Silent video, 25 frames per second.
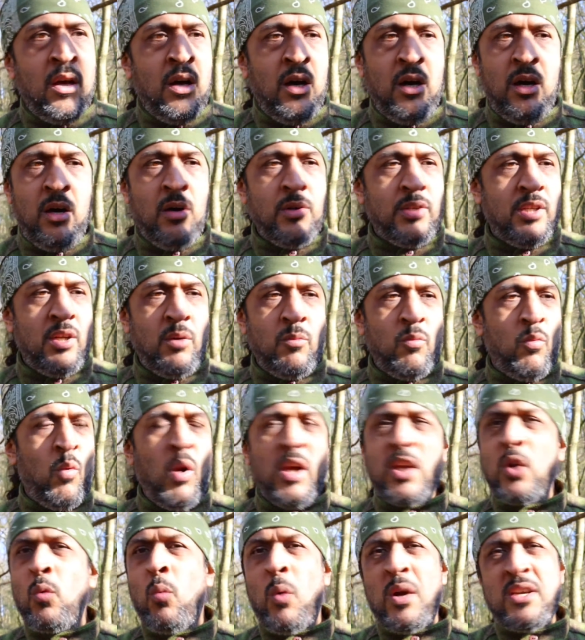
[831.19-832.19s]
Oh, you know, why
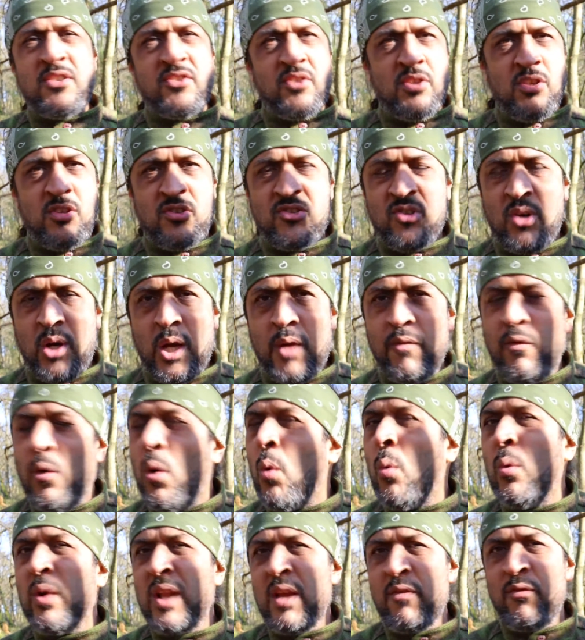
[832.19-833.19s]
are you wasting your time
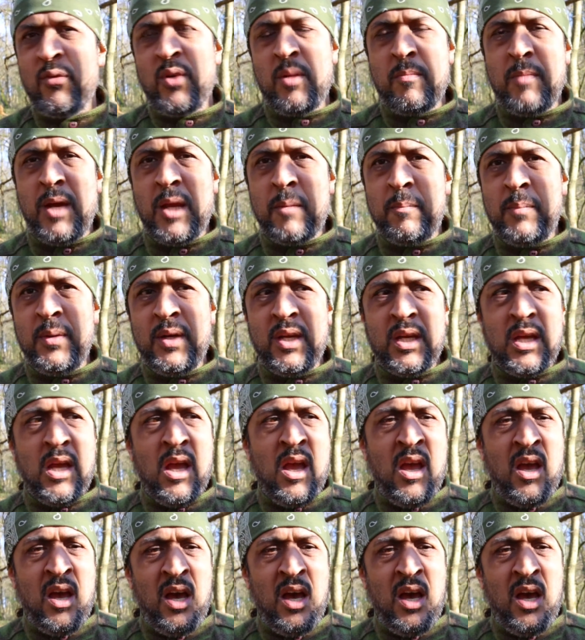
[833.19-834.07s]
for? Whatever it may be.